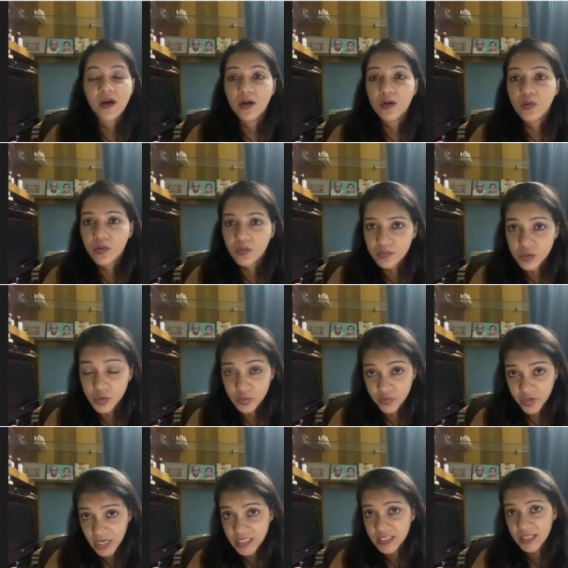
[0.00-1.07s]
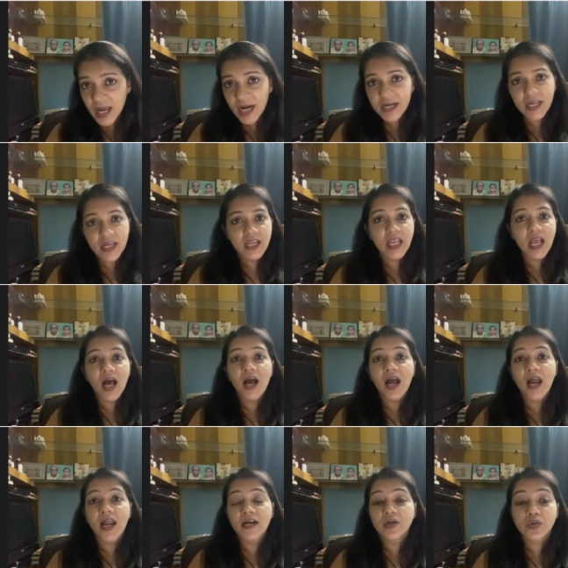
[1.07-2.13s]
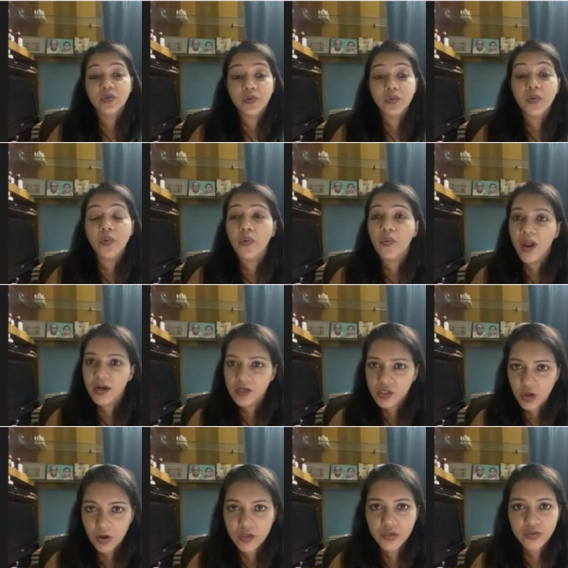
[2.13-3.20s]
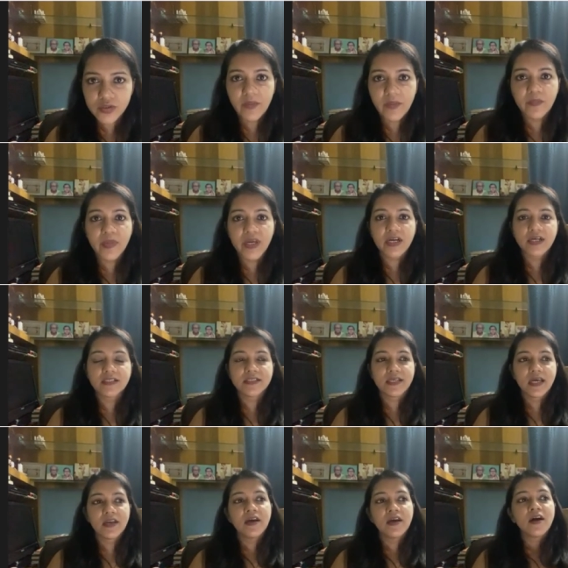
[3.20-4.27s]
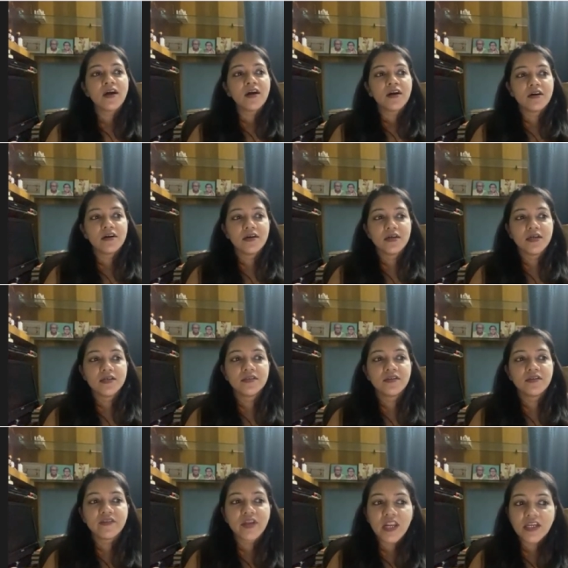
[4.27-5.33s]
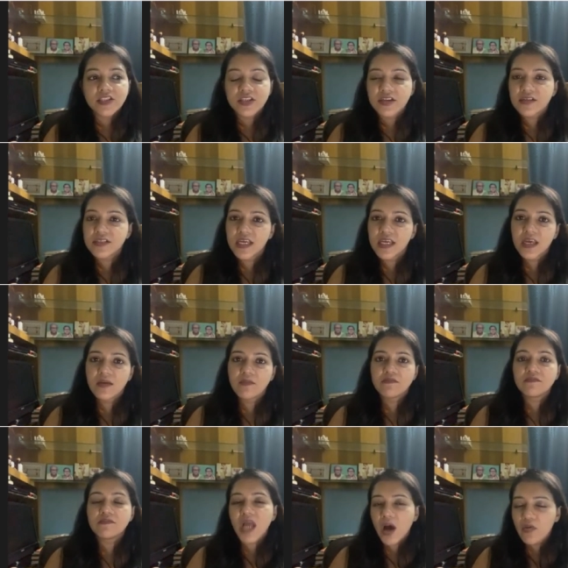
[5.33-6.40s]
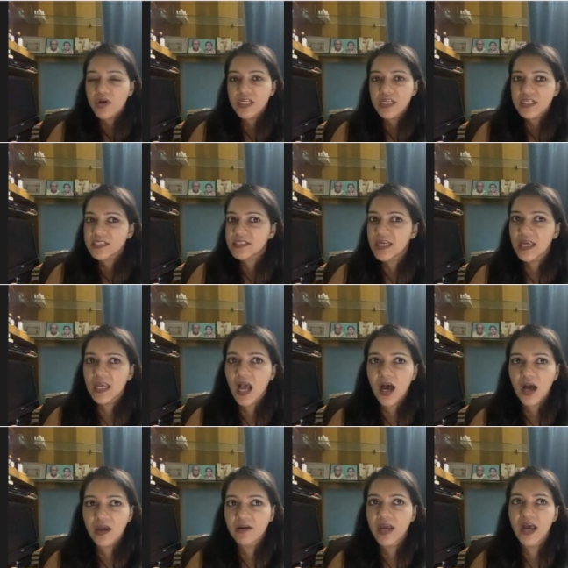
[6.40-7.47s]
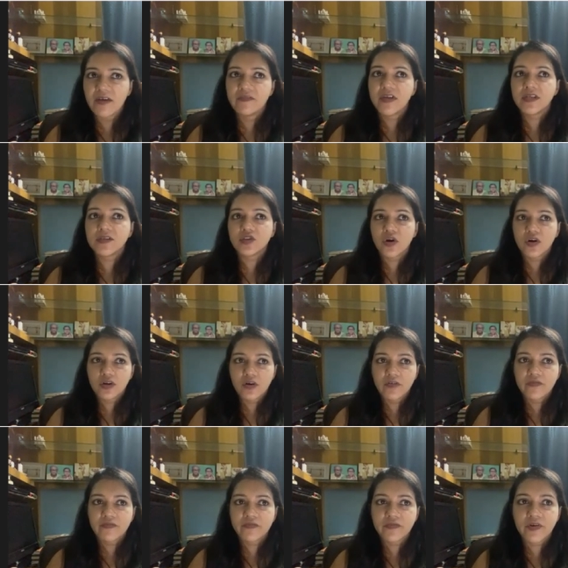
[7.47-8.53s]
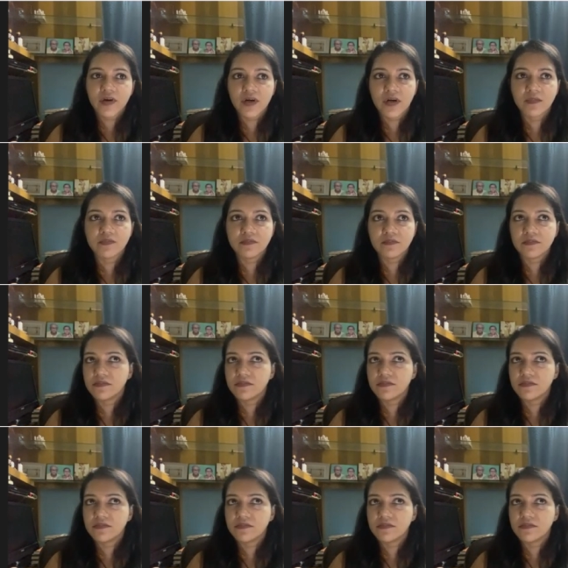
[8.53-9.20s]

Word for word: uh, to reach that area and to go and talk to them because then uh, the villagers they nowadays they are having sort of um,